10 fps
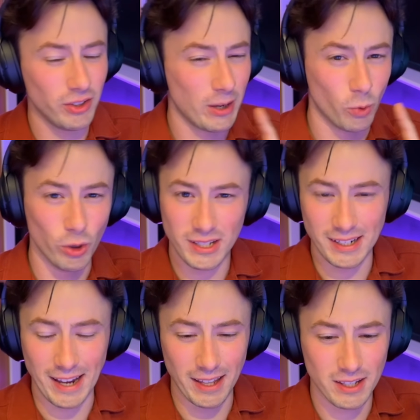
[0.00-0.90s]
They weren't
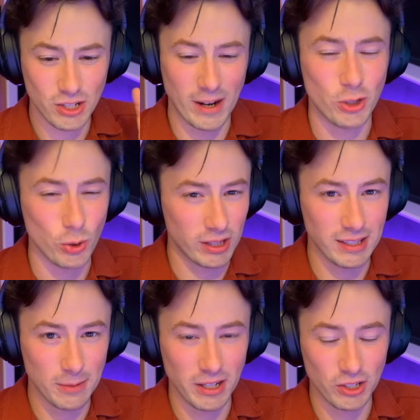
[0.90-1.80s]
together, so I do think
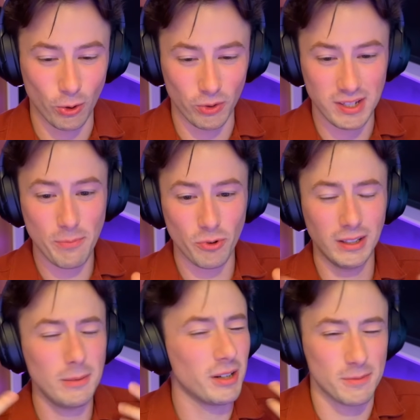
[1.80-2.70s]
they're being sold
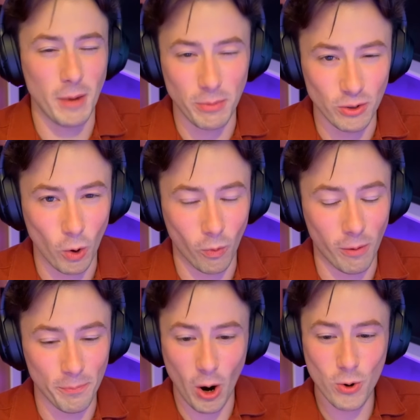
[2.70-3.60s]
separately because maybe you won't
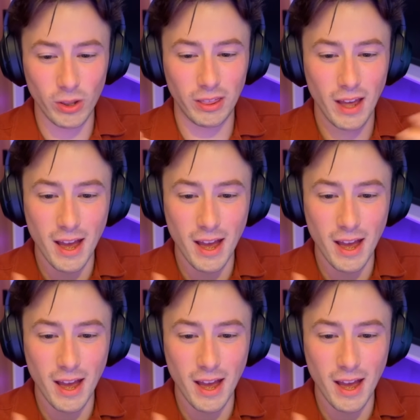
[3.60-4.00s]
want both.